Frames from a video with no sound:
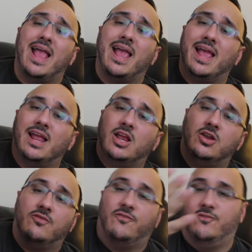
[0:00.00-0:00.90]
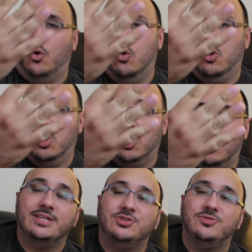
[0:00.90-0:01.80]
And four,
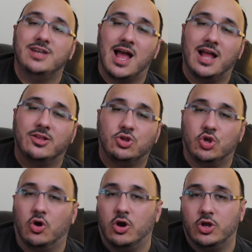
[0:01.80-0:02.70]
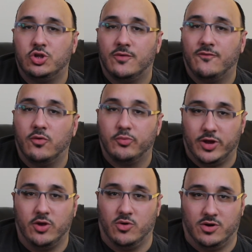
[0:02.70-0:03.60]
they do not charge for
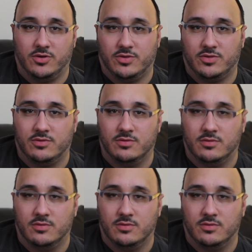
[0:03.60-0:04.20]
pre-orders.